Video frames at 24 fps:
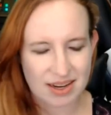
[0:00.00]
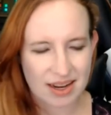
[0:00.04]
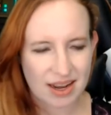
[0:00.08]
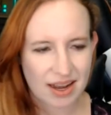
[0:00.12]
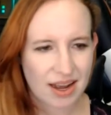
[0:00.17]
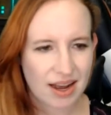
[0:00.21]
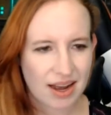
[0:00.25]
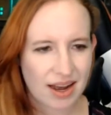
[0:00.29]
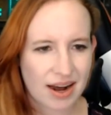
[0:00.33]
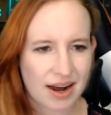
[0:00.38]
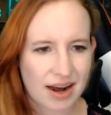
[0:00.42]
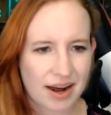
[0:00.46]

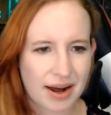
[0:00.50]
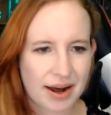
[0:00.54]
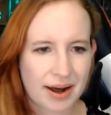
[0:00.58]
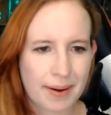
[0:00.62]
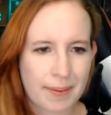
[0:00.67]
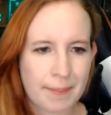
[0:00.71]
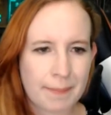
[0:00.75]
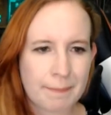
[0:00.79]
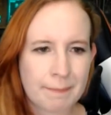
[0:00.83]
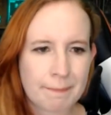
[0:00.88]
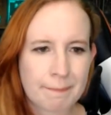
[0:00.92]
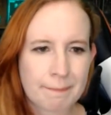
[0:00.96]

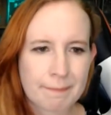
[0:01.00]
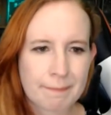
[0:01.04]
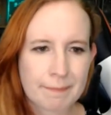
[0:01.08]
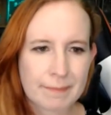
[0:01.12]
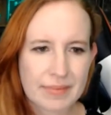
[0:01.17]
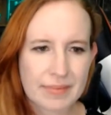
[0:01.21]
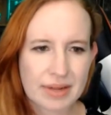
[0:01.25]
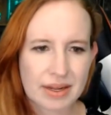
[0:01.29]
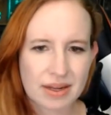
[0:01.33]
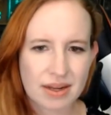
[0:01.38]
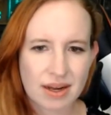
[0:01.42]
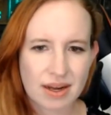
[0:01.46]

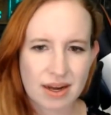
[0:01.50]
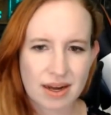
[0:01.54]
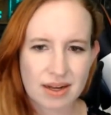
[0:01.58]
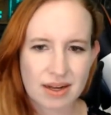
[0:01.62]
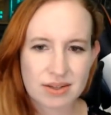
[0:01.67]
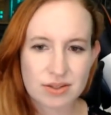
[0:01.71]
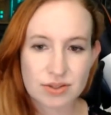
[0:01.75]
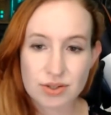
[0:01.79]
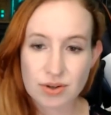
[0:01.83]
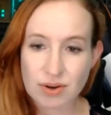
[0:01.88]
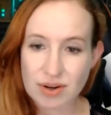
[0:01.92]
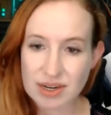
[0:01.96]
So
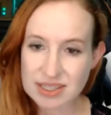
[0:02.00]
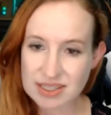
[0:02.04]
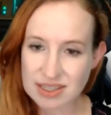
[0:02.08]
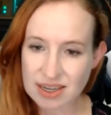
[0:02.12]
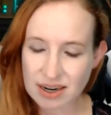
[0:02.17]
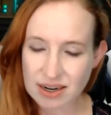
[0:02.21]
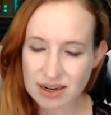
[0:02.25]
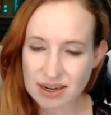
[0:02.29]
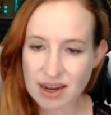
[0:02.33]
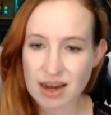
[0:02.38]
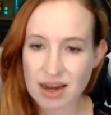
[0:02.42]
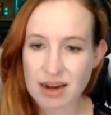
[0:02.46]
I said it
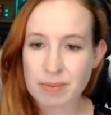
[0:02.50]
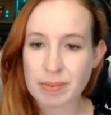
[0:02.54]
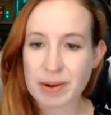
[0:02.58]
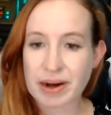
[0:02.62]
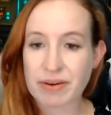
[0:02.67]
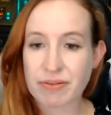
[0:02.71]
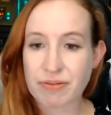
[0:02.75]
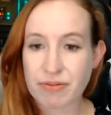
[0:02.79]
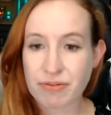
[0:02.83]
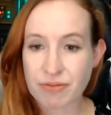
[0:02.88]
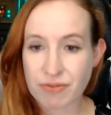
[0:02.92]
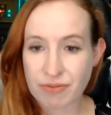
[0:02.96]
got about
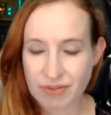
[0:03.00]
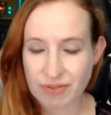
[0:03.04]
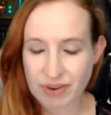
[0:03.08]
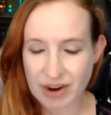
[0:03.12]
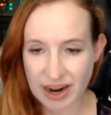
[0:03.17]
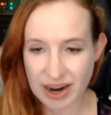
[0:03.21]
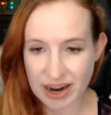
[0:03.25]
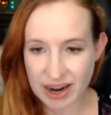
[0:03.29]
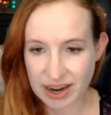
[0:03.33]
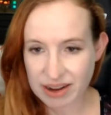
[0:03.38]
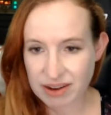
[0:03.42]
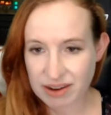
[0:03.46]

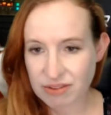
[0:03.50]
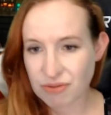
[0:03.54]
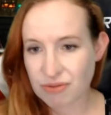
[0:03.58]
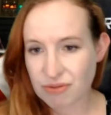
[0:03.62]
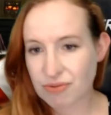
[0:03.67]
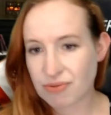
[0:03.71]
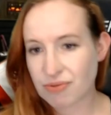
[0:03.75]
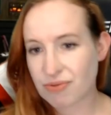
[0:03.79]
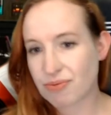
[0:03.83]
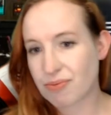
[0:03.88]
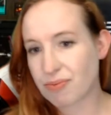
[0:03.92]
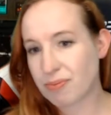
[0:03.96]
5
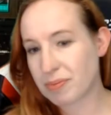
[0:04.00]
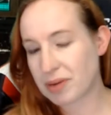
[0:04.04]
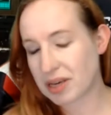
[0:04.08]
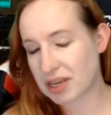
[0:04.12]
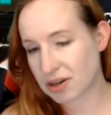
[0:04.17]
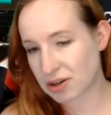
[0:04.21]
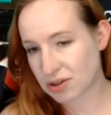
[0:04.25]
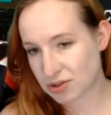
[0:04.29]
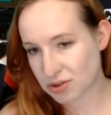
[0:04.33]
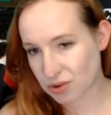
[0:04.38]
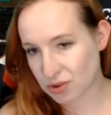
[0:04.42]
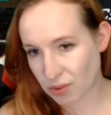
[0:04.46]
meters
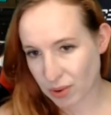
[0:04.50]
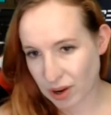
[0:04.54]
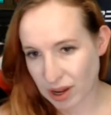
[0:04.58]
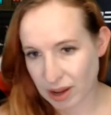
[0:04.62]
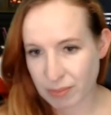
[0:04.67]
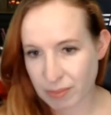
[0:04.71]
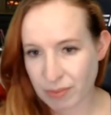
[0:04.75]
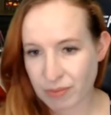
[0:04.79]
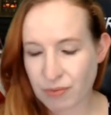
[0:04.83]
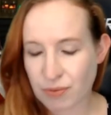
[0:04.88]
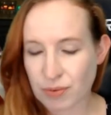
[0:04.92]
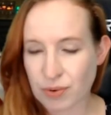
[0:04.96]
away
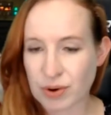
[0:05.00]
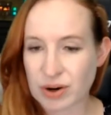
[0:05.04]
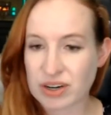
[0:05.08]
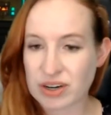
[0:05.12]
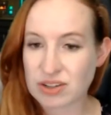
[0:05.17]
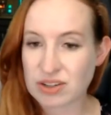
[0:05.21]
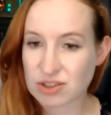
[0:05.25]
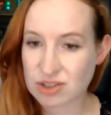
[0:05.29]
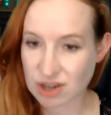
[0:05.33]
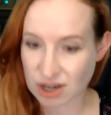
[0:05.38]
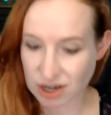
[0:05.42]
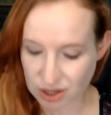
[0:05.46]
before he
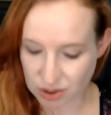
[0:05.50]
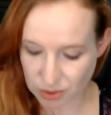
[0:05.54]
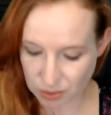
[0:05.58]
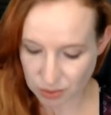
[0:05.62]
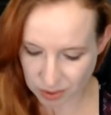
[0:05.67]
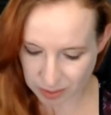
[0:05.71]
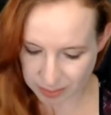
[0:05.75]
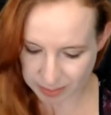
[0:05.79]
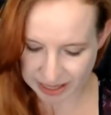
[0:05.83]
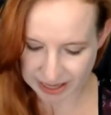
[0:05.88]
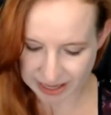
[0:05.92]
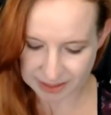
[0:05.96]
started
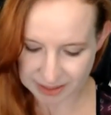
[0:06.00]
orbiting.